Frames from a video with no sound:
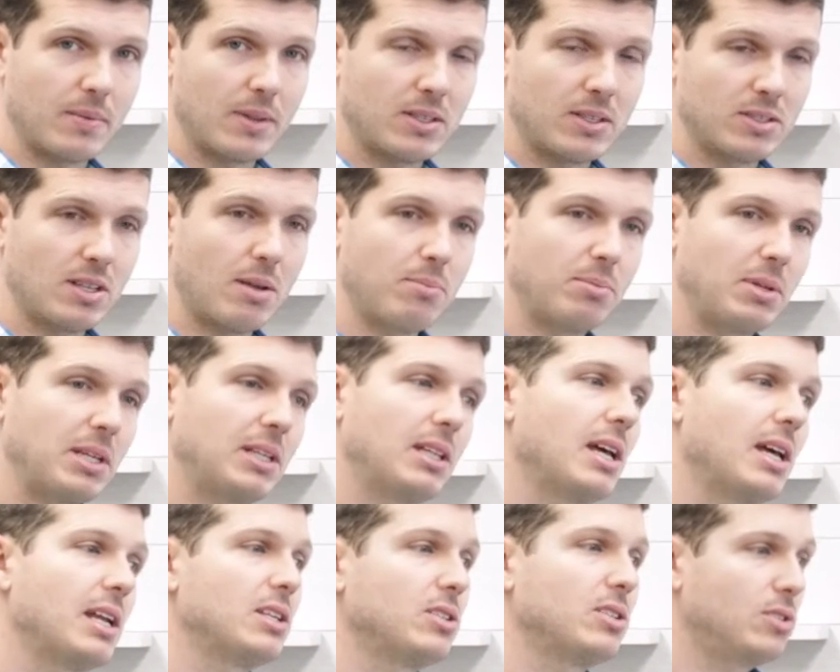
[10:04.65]
Something
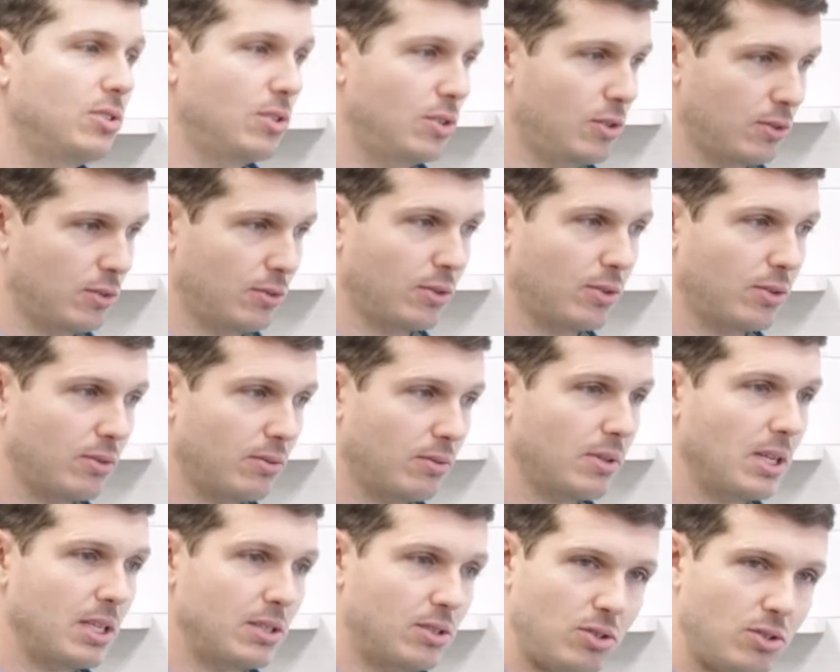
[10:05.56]
that is useful
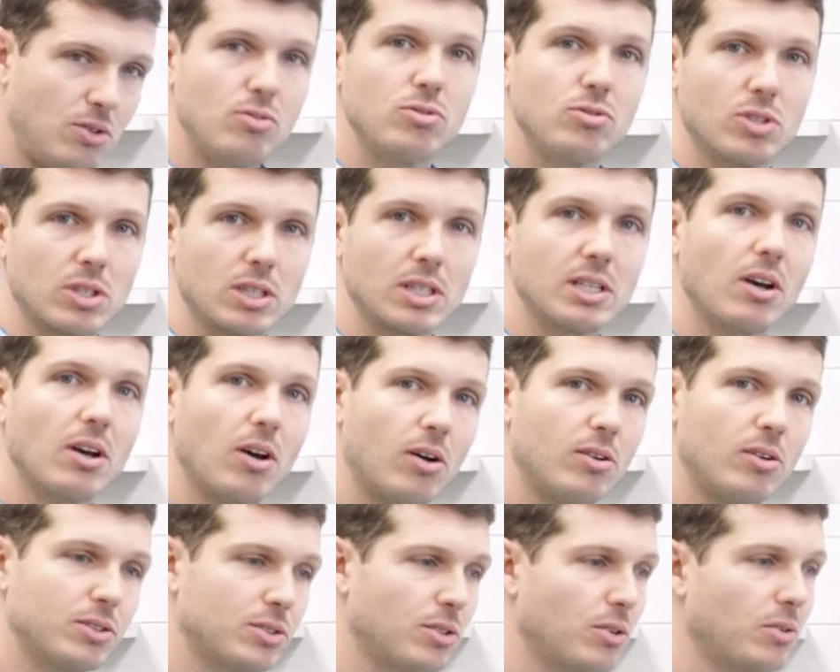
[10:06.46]
is usually
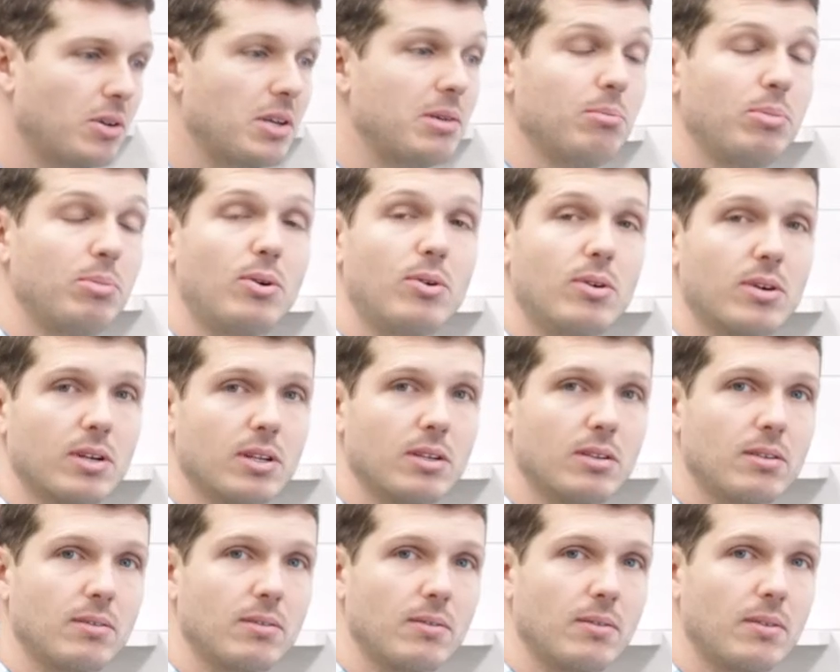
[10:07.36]
also important.